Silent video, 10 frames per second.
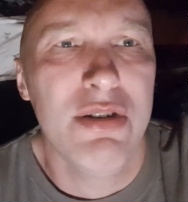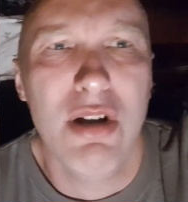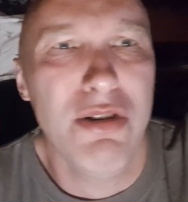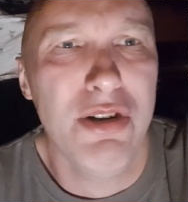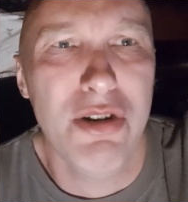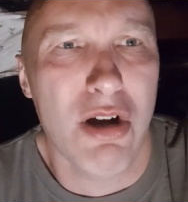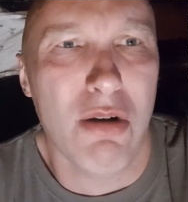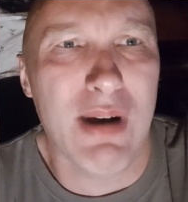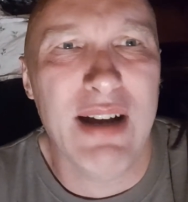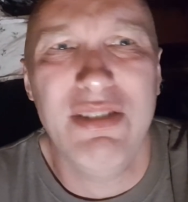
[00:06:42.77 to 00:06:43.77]
No, no, no,
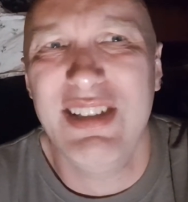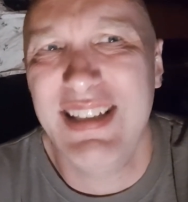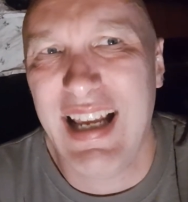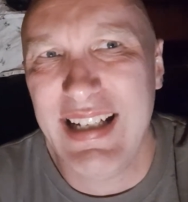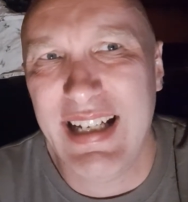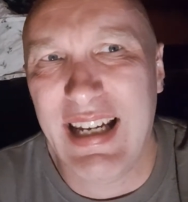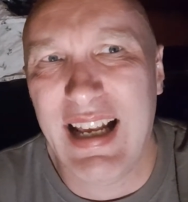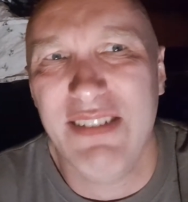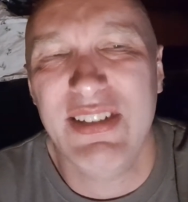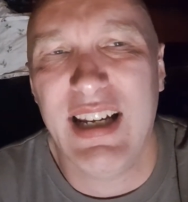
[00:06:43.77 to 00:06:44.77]
no. I just said it.
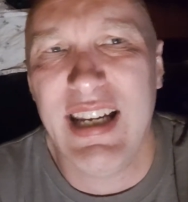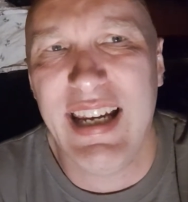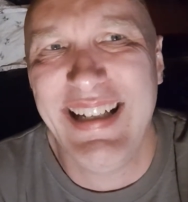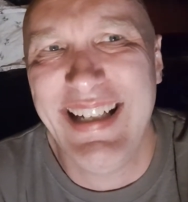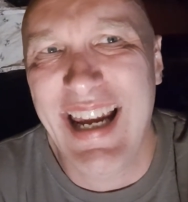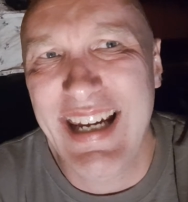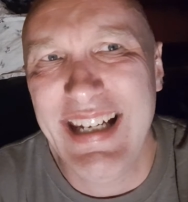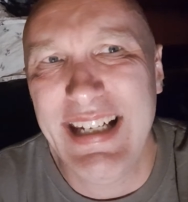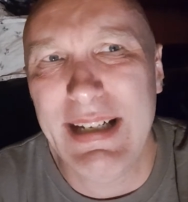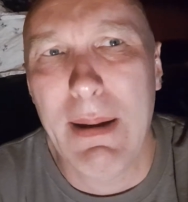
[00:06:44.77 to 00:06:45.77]
I say it
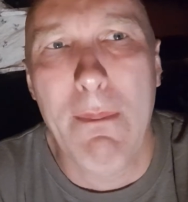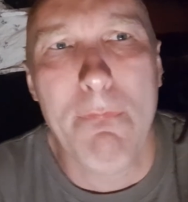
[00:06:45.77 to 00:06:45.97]
again.